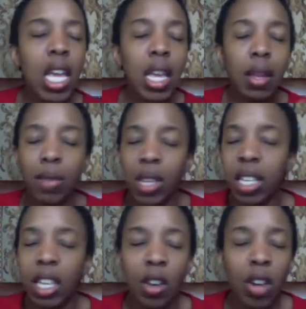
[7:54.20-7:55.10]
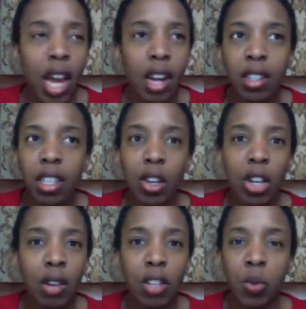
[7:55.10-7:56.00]
They send you letters and you're not
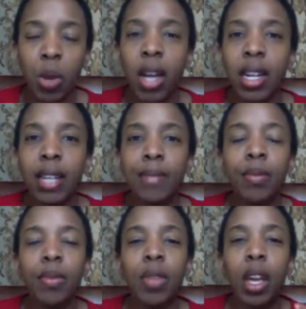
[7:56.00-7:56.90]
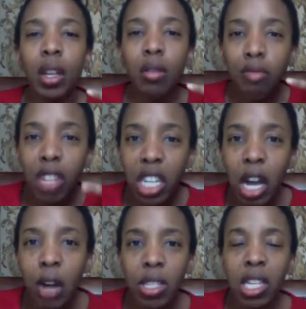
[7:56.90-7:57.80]
responding. Reach
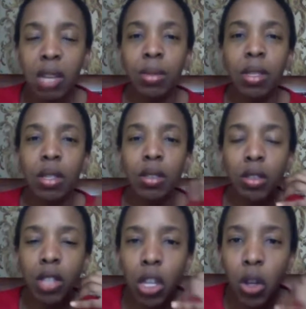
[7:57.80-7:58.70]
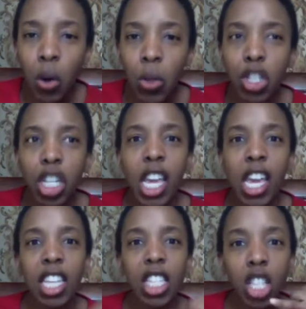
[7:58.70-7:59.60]
out to them, negotiate,